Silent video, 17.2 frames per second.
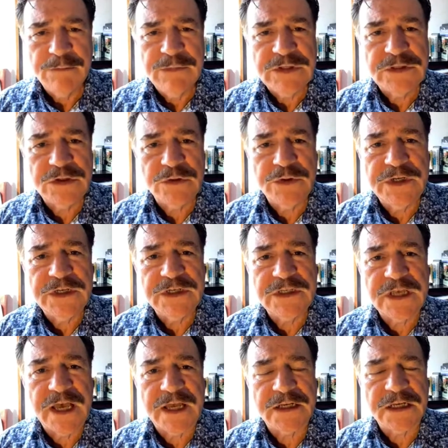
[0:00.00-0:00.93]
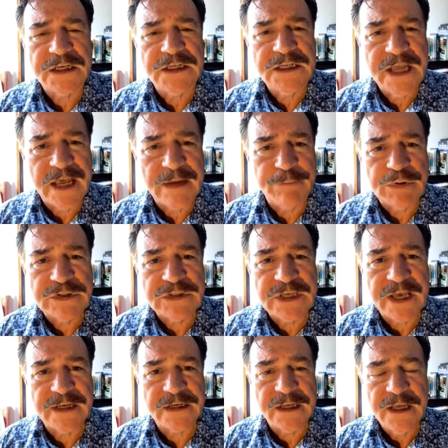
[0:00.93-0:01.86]
Mitsui is at
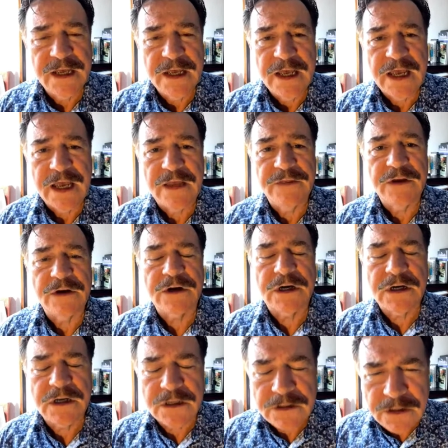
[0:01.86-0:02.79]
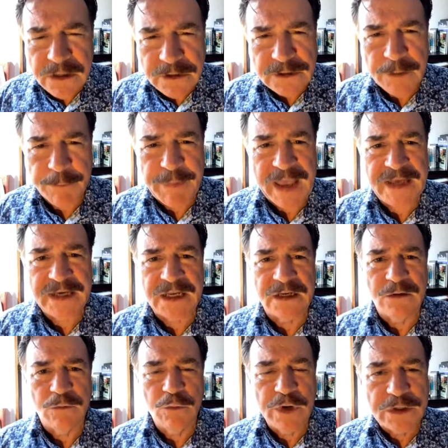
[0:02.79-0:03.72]
10%, and they're
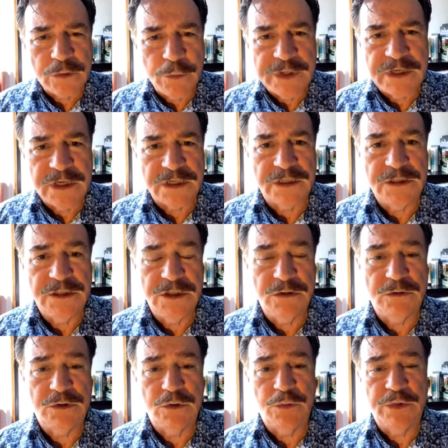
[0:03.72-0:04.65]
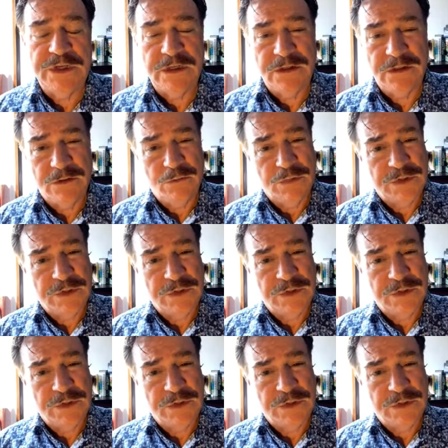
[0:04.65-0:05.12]
debating, what are we going to do? Do we